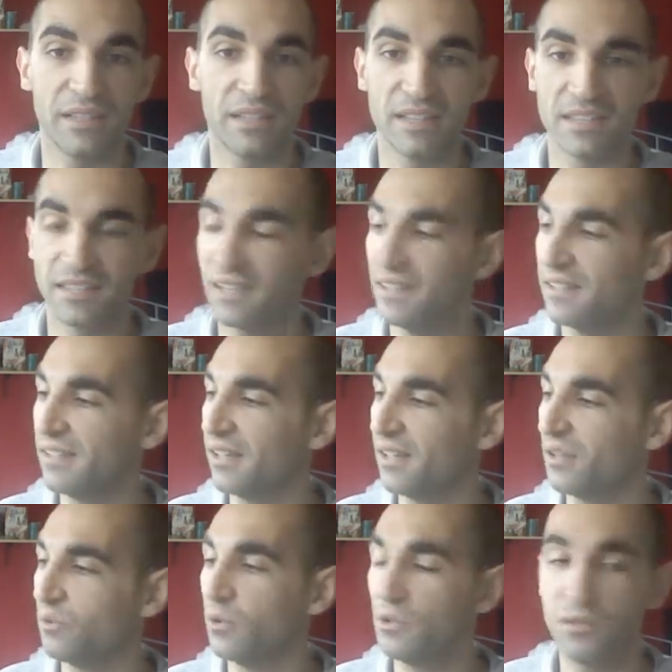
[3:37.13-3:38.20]
they say
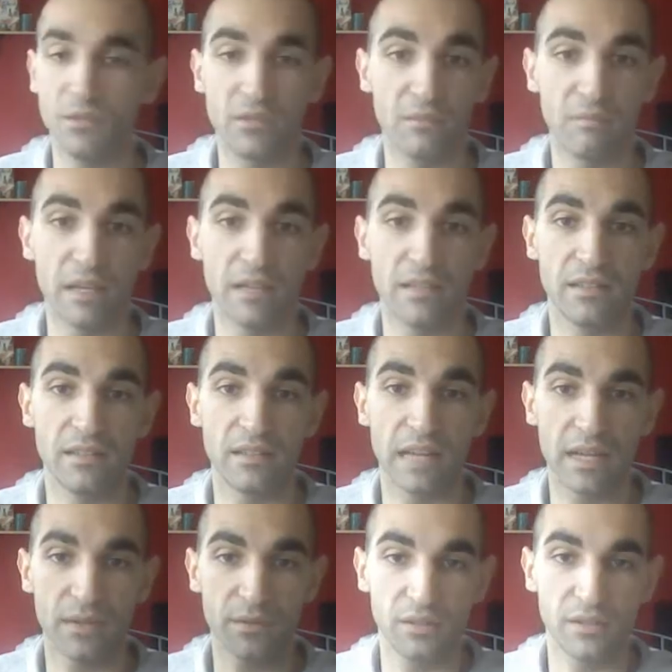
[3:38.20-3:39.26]
what you can make
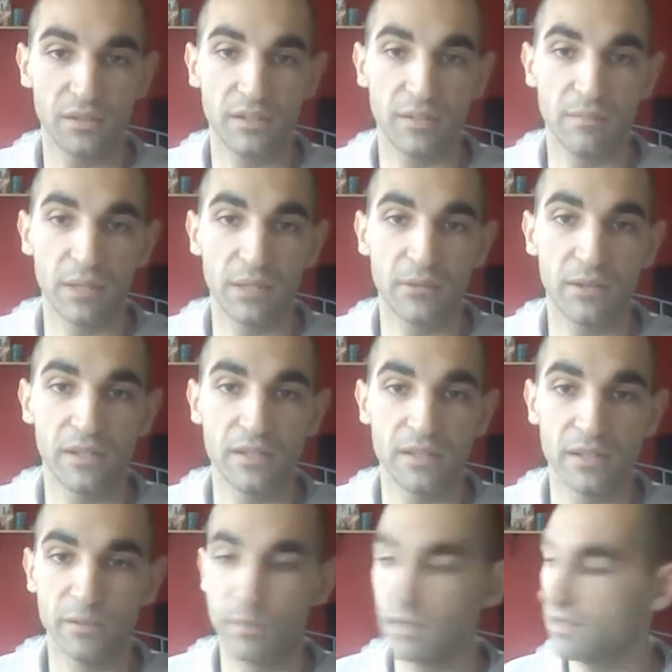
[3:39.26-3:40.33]
out of the ingredients that
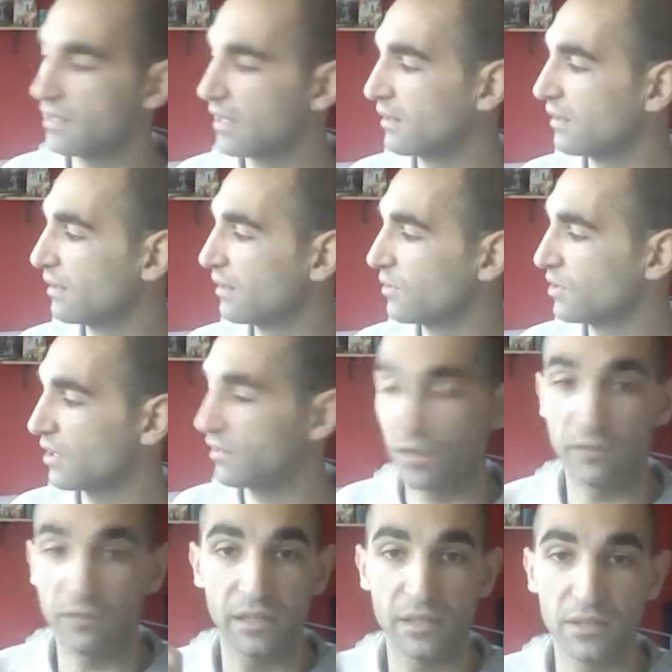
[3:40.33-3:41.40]
you've been sent, which I
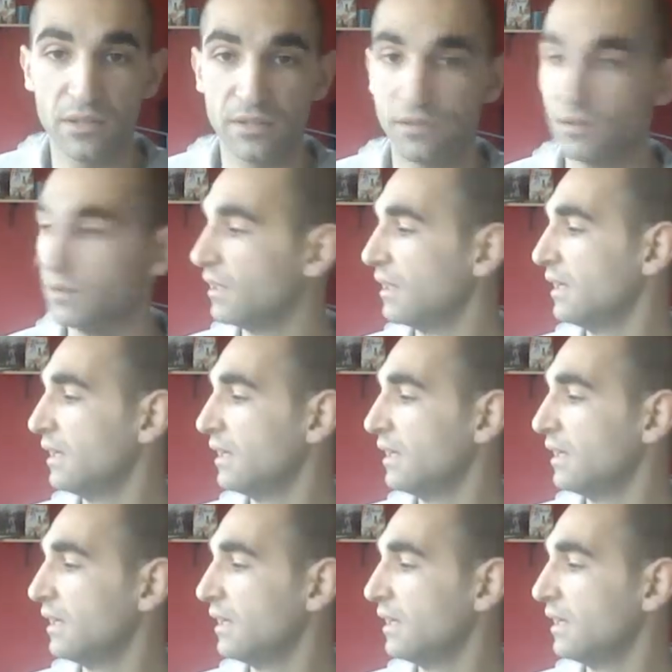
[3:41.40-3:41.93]
find really useful.